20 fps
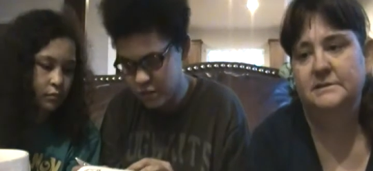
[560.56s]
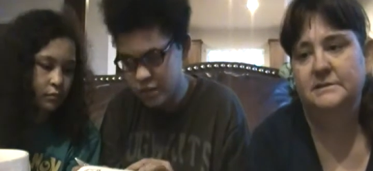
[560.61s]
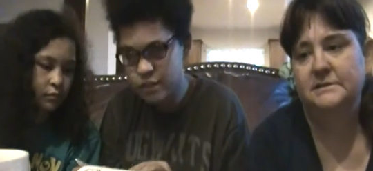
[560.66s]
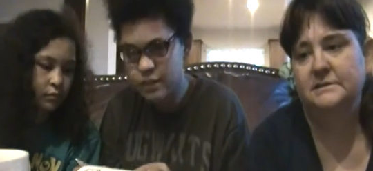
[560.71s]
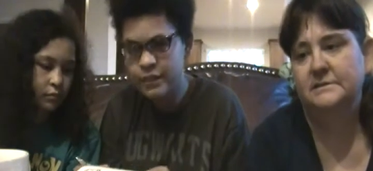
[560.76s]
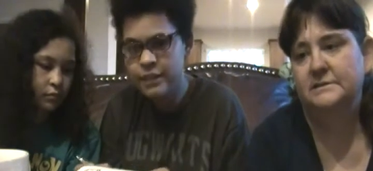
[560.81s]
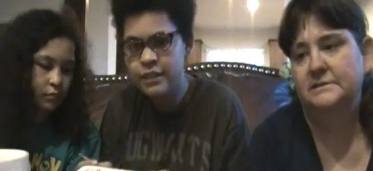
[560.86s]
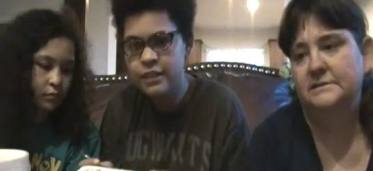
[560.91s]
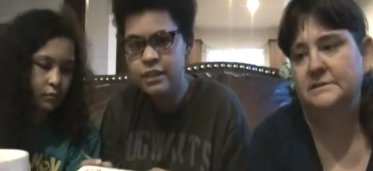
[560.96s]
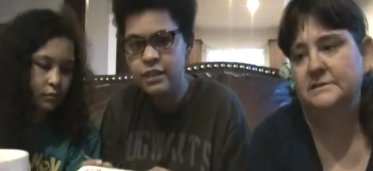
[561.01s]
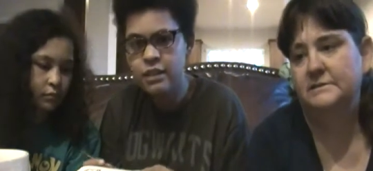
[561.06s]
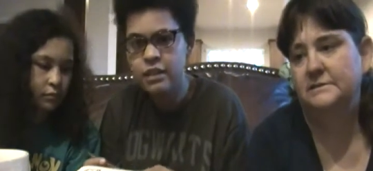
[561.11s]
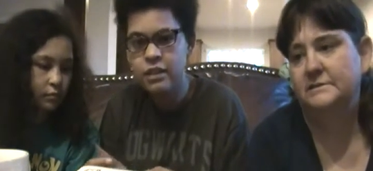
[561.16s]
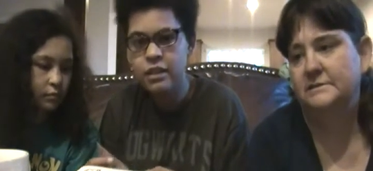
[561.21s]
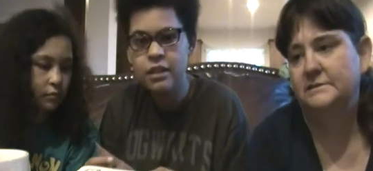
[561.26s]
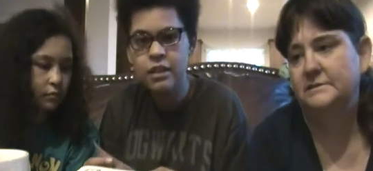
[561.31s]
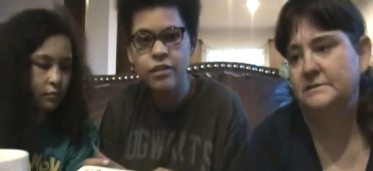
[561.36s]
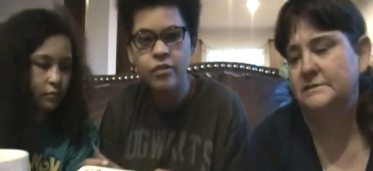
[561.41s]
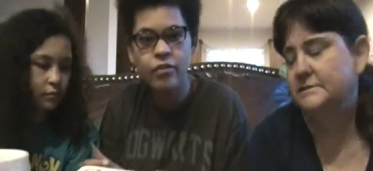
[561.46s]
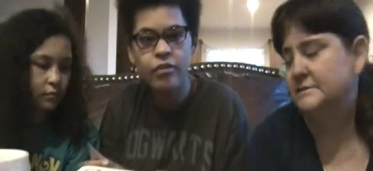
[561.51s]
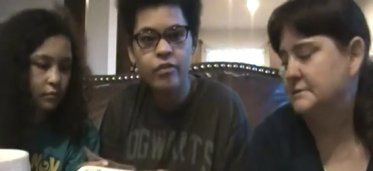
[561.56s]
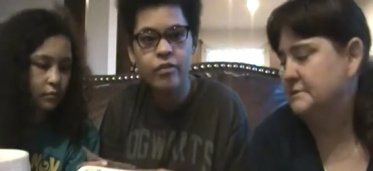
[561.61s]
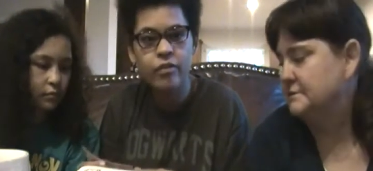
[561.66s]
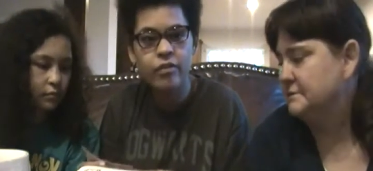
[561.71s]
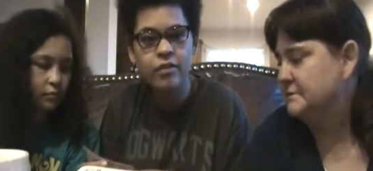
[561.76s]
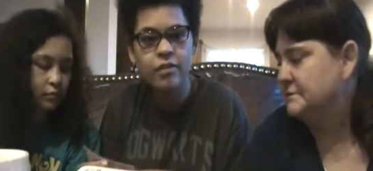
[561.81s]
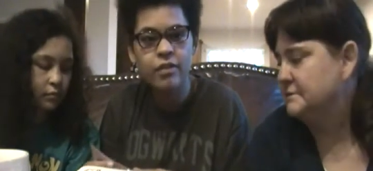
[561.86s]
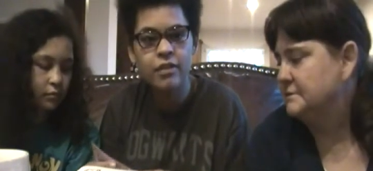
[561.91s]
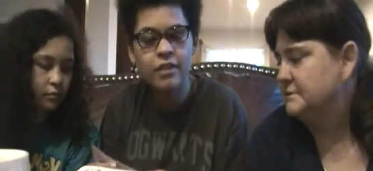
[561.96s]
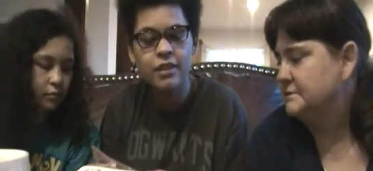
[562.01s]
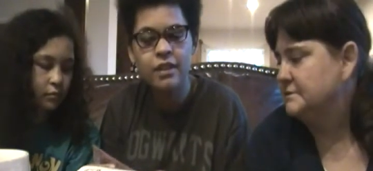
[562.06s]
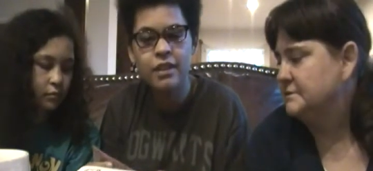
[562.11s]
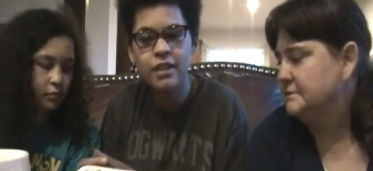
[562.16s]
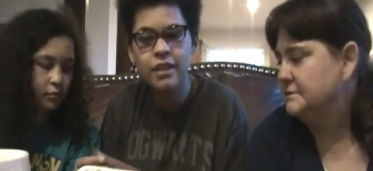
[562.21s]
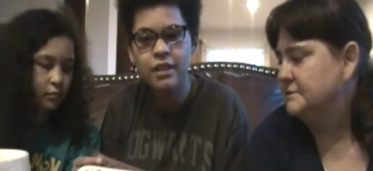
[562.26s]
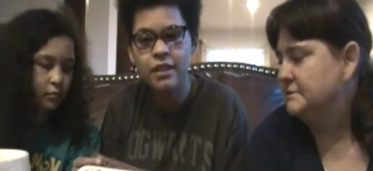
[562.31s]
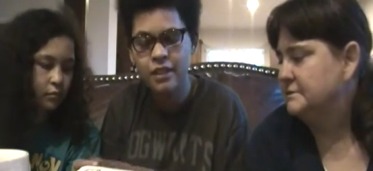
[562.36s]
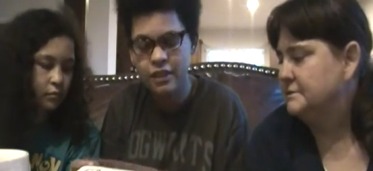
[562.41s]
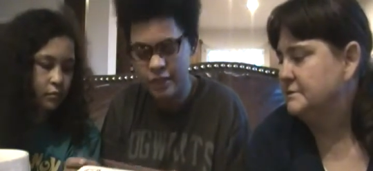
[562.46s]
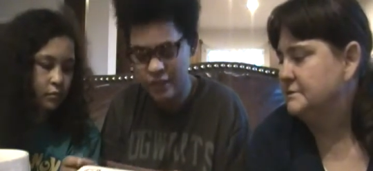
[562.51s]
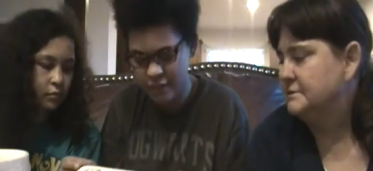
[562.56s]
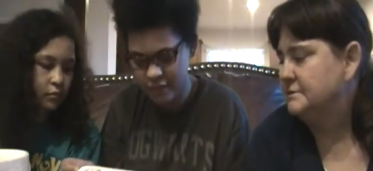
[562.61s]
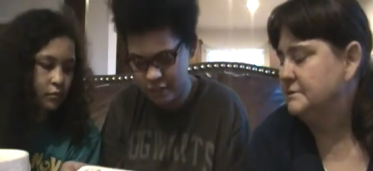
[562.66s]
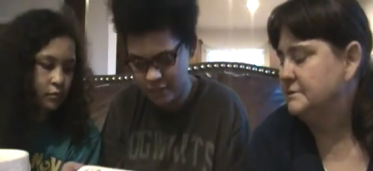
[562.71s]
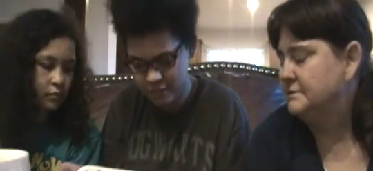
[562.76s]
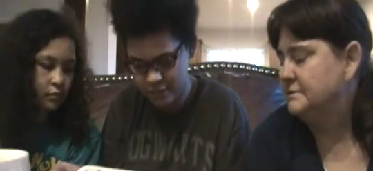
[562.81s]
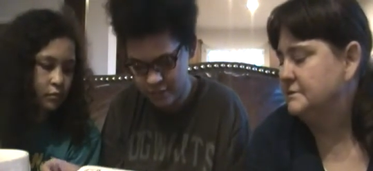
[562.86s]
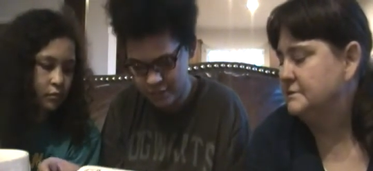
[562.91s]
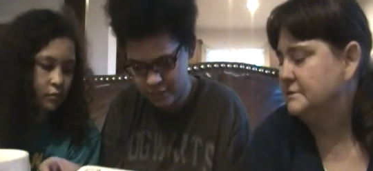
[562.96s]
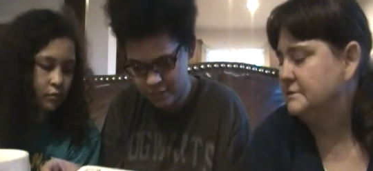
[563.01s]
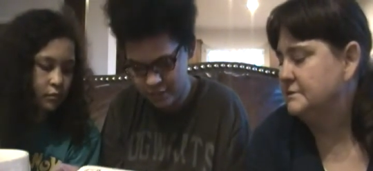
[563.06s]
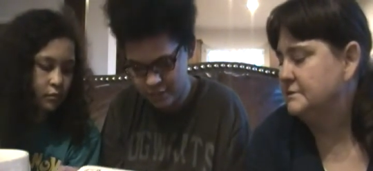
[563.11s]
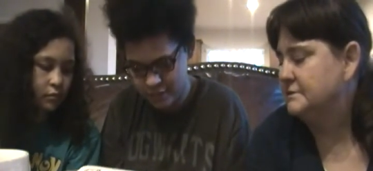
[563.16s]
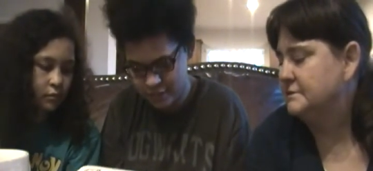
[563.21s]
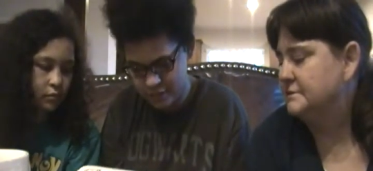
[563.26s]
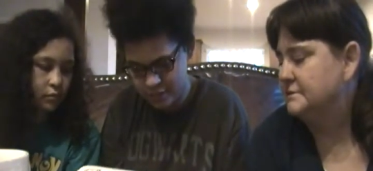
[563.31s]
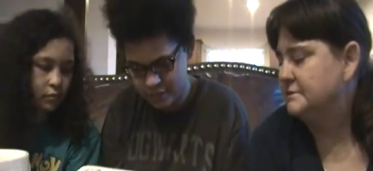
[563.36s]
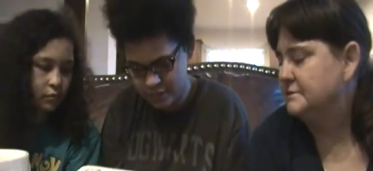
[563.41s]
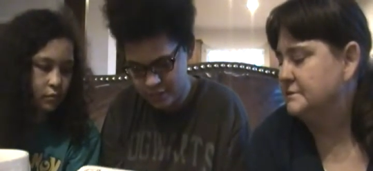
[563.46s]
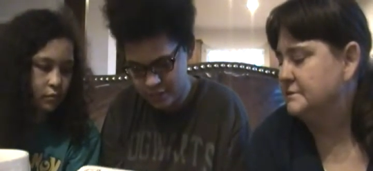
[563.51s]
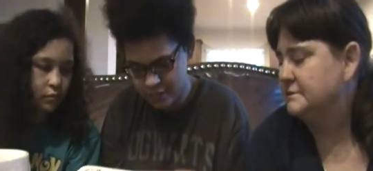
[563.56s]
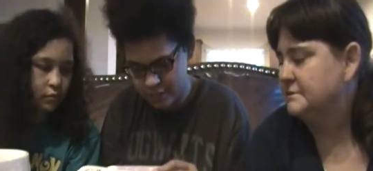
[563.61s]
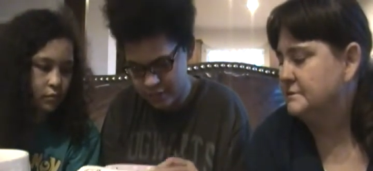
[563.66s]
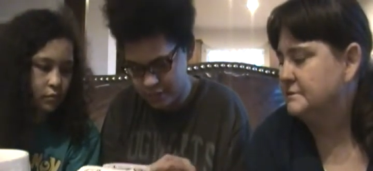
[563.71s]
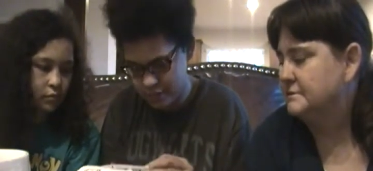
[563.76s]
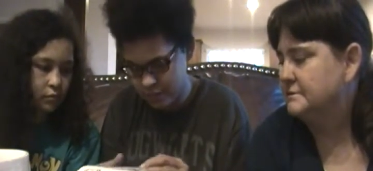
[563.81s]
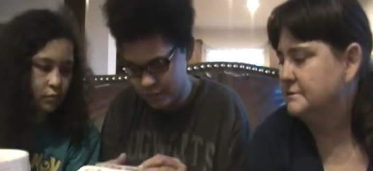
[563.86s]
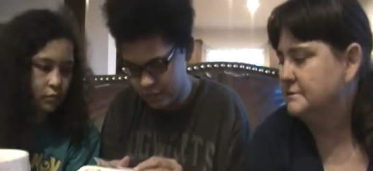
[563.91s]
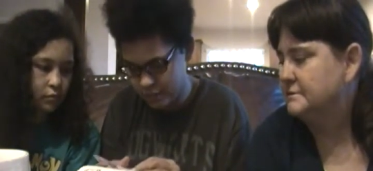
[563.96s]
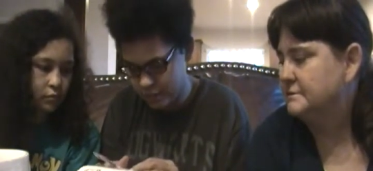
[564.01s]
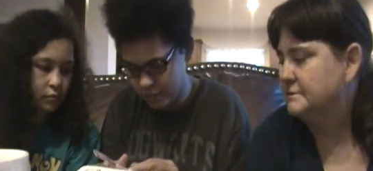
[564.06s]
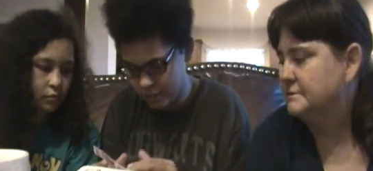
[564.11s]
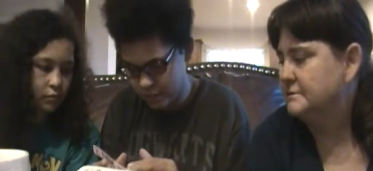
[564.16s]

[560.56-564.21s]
Nobody speaks.